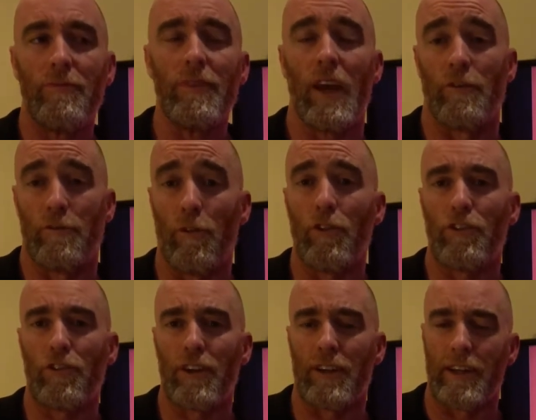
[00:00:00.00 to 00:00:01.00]

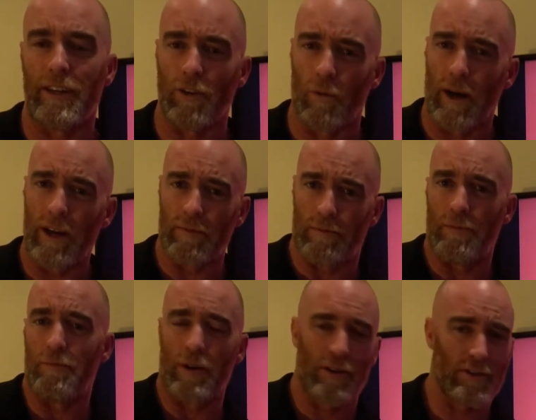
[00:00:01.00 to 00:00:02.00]
unfortunately,
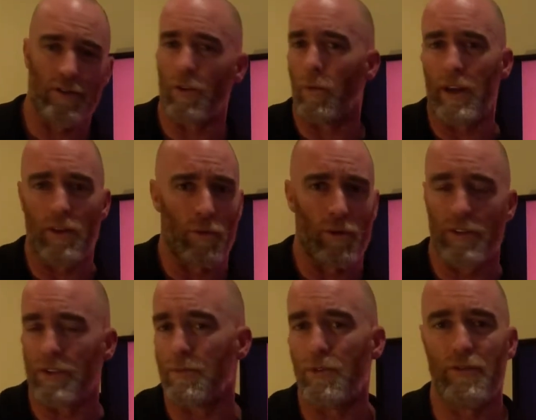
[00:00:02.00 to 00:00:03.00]
because of the way the world
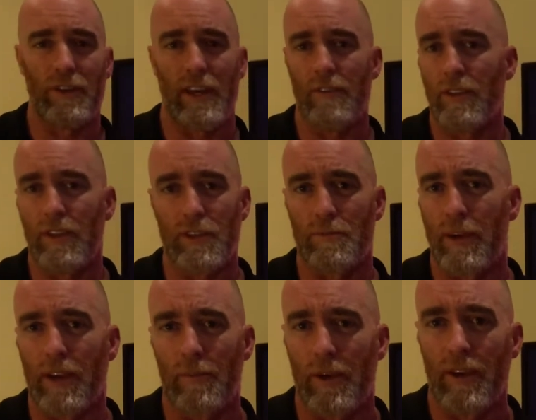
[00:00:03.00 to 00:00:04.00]
is moving. Everything is
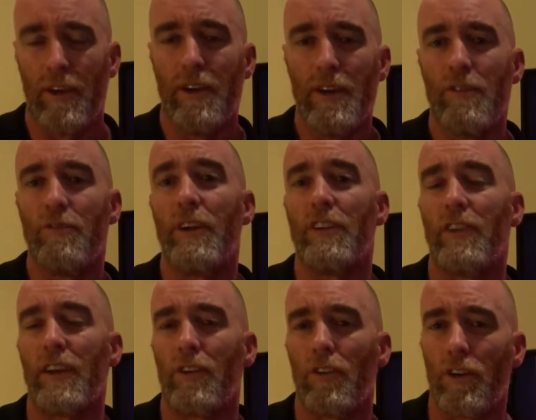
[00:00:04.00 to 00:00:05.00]
becoming very
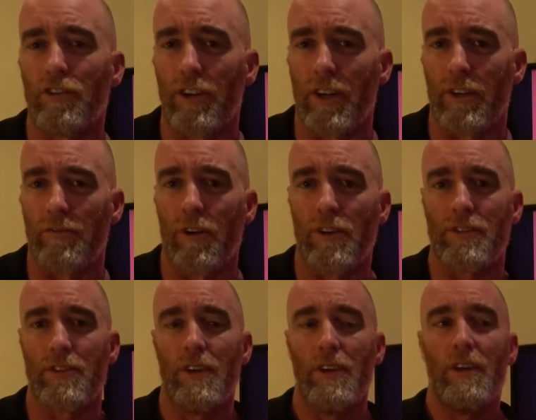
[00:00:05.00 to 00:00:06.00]
technologically advanced.